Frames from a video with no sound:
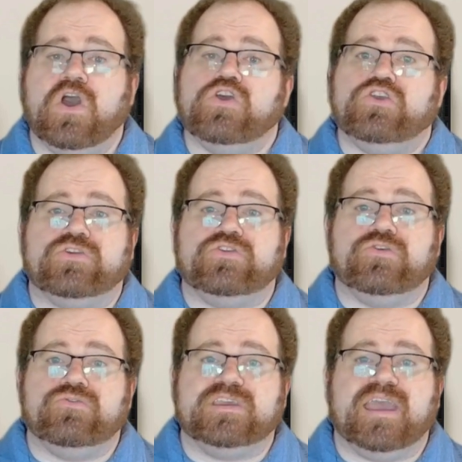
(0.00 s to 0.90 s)
You can
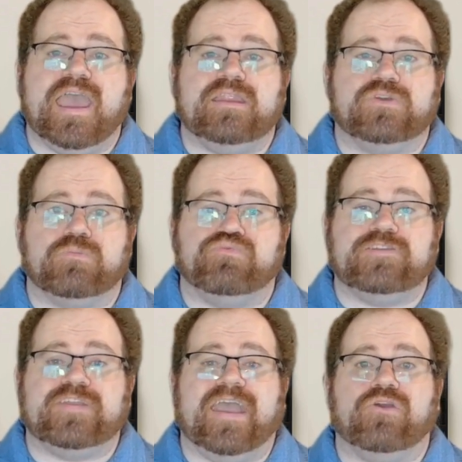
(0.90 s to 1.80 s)
use a can of
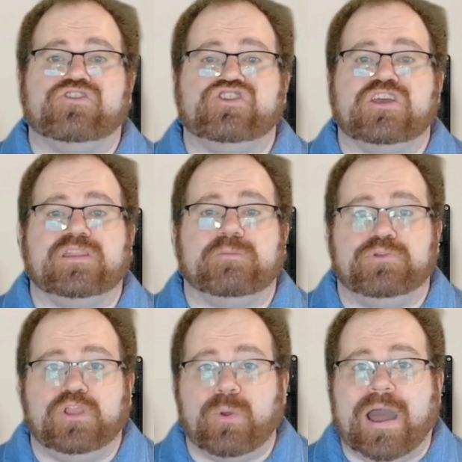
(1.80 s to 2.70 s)
compressed air to gently
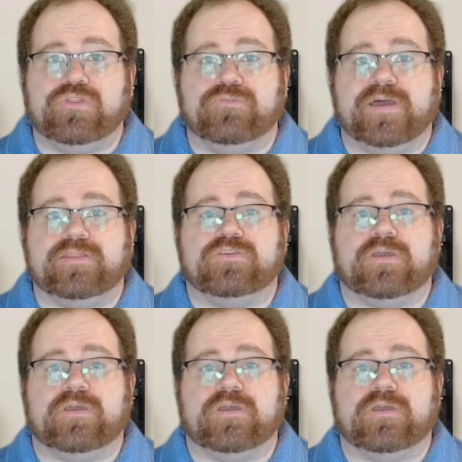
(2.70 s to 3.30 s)
blow out the vents